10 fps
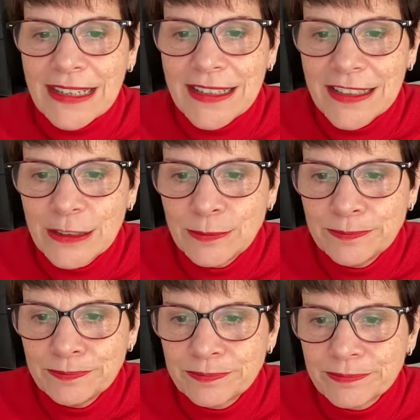
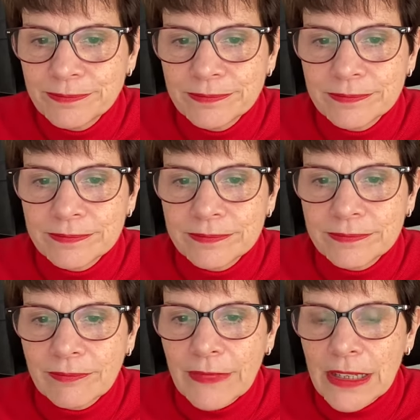Um,
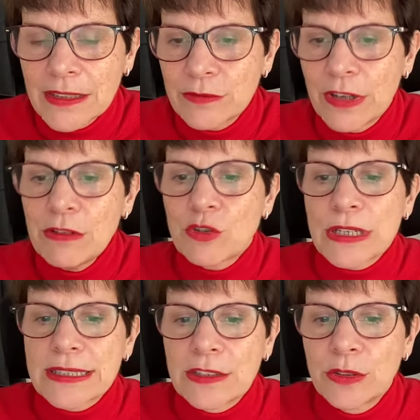it's very
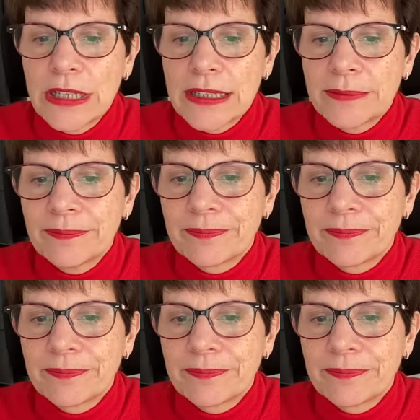interesting today.